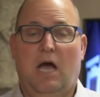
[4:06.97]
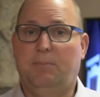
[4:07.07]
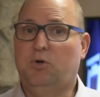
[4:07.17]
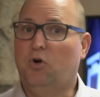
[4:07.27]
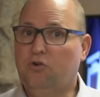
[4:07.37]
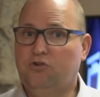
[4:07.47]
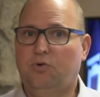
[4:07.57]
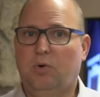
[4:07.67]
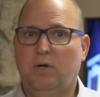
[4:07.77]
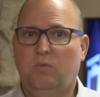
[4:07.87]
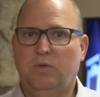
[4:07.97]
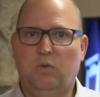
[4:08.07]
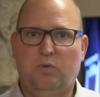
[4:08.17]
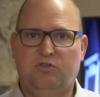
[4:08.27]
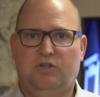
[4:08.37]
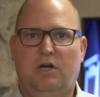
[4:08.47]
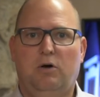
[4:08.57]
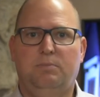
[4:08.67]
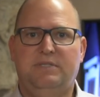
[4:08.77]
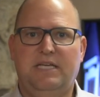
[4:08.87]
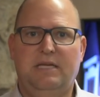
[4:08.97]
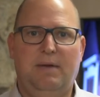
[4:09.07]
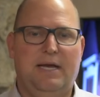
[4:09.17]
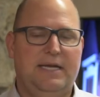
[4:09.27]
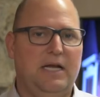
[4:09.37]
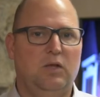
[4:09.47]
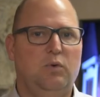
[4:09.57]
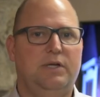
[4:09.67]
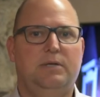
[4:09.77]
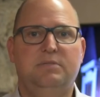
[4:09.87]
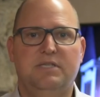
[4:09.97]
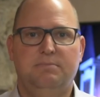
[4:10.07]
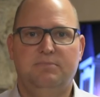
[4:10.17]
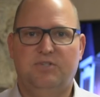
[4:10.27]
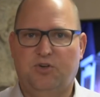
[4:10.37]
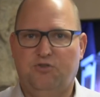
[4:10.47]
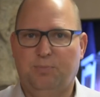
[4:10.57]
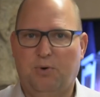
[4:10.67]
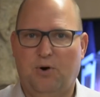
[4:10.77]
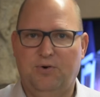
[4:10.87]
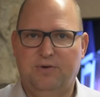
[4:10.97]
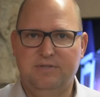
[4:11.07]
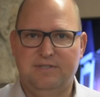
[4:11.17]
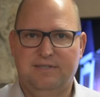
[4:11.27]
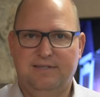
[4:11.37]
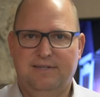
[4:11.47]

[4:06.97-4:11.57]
I'm Kirk Short with the Wichita Home Team at Keller Williams Signature Partners.